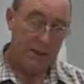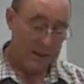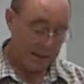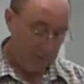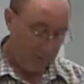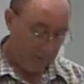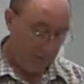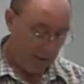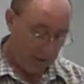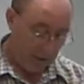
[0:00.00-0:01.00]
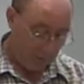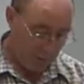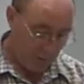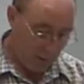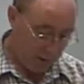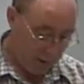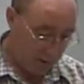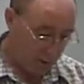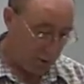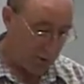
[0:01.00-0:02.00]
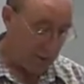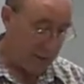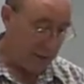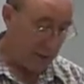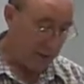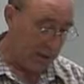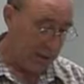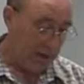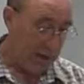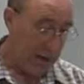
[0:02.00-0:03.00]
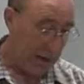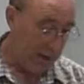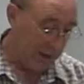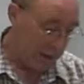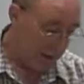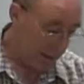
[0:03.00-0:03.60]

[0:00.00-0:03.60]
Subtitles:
Now, if I start to put these sugars together, I get